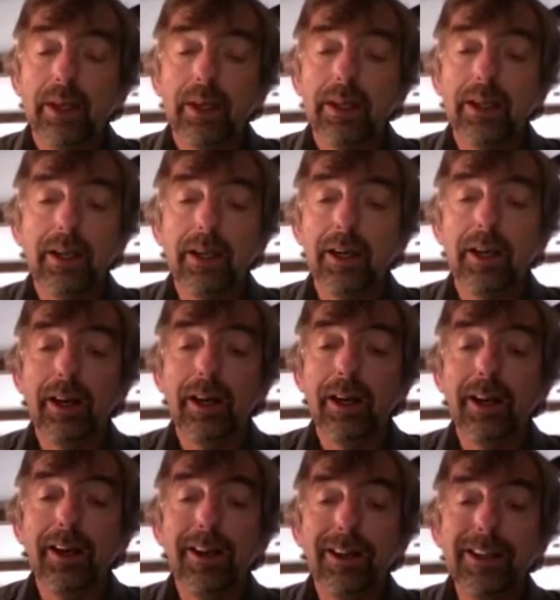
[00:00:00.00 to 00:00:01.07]

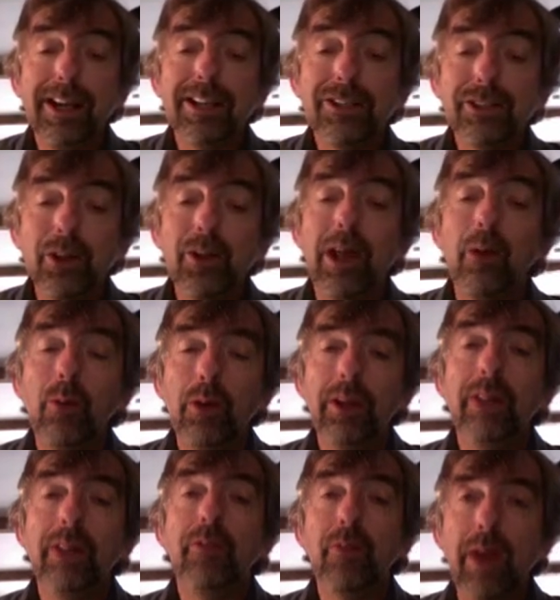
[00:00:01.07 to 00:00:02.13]
And so that
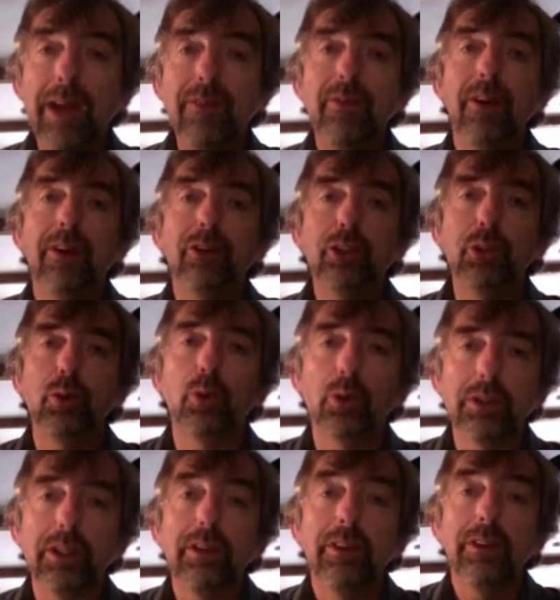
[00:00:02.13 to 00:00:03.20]
would favour
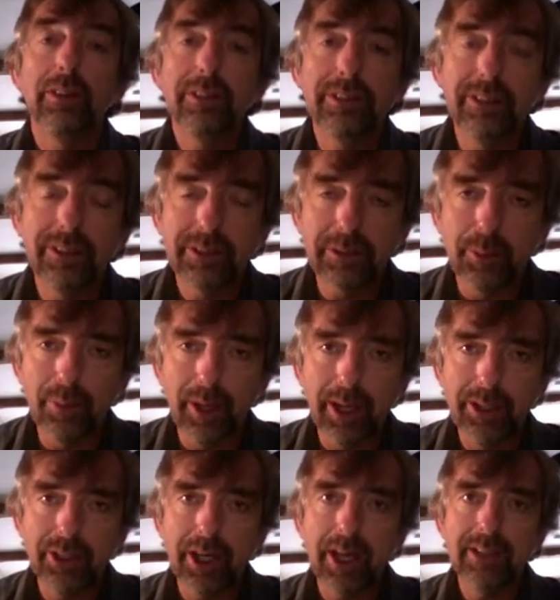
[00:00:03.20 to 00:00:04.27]
short
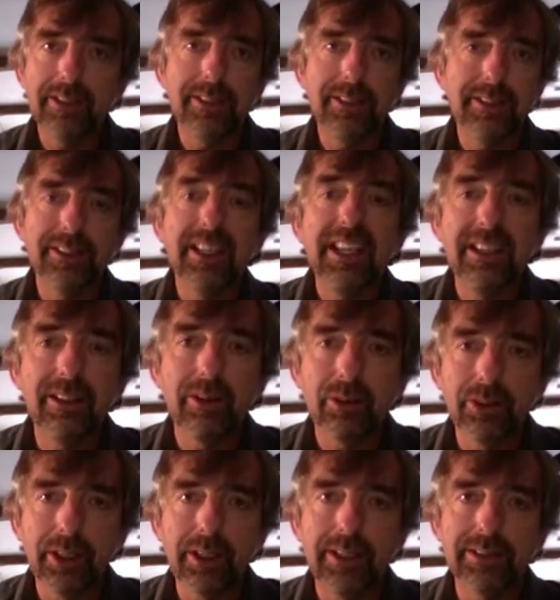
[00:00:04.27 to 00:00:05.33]
supply chains. This is
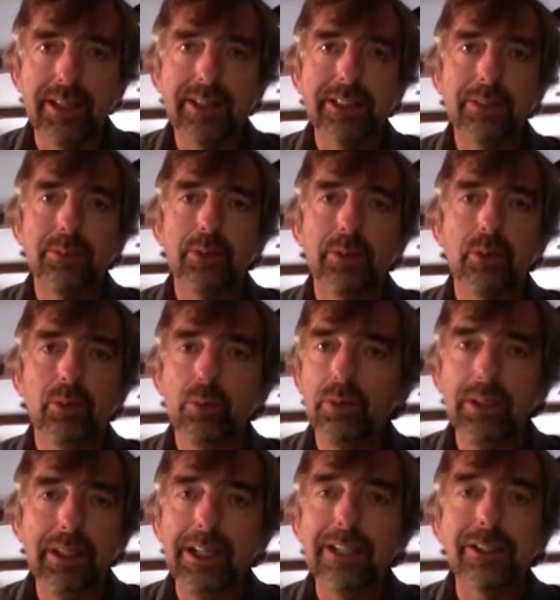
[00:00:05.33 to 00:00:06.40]
ecologically sensible.
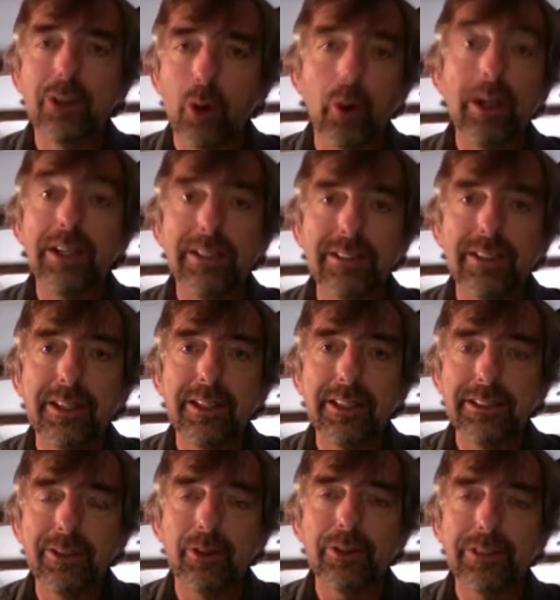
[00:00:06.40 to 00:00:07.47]
It's
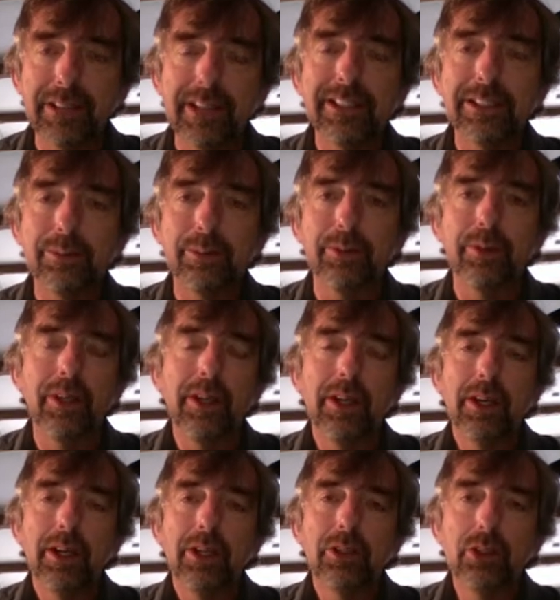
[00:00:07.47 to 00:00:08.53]
not sensible
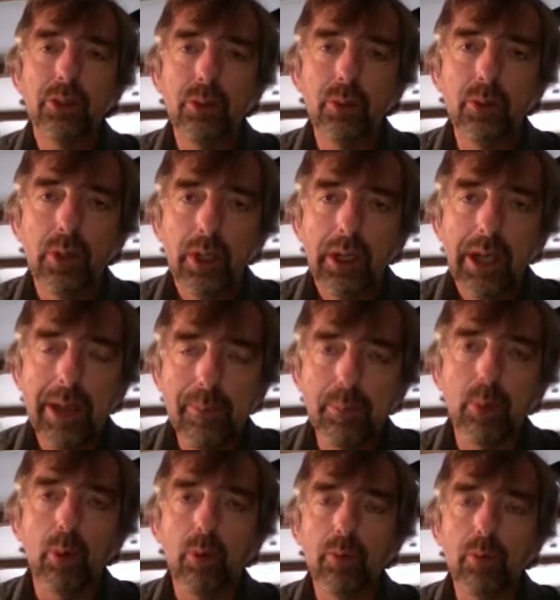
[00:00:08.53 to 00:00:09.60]
to
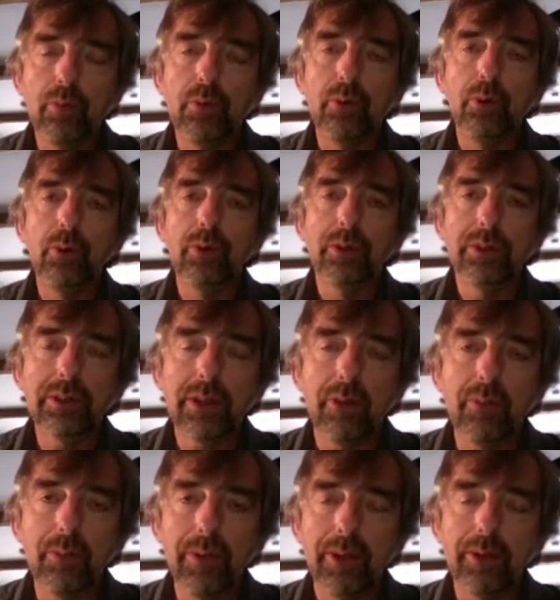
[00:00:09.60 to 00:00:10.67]
import food and
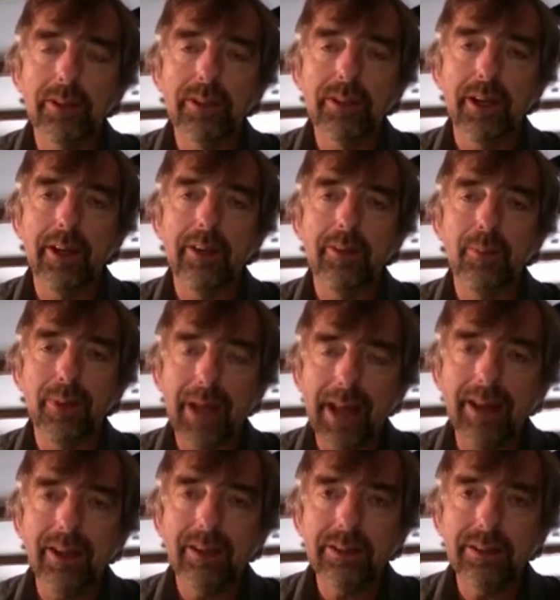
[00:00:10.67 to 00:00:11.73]
stuff from the other side of the
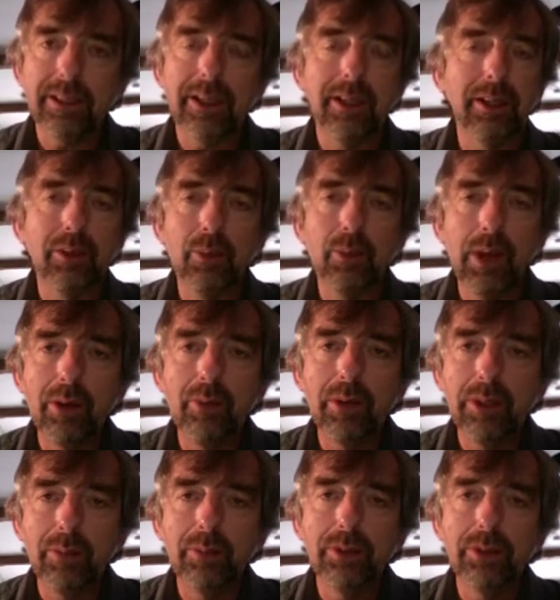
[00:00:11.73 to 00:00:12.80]
planet when
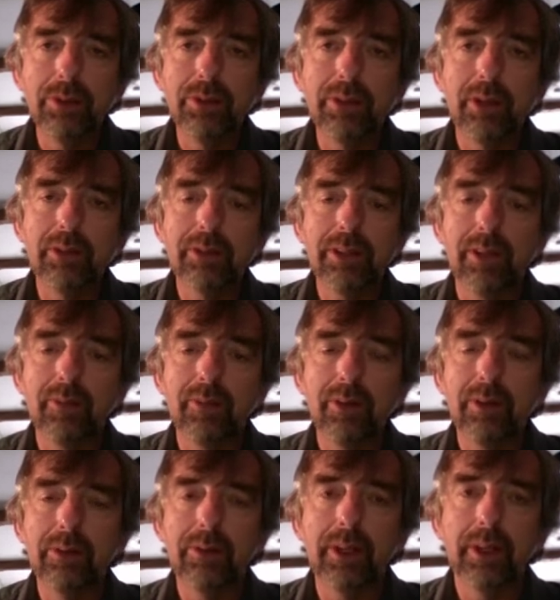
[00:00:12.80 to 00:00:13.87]
we can produce stuff
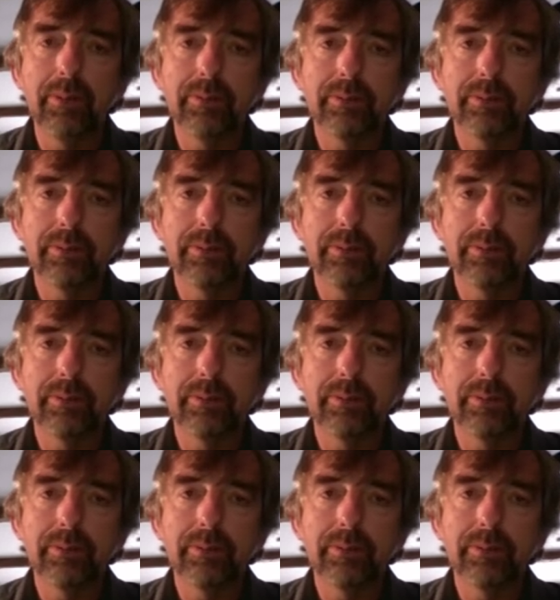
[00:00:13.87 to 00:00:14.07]
locally.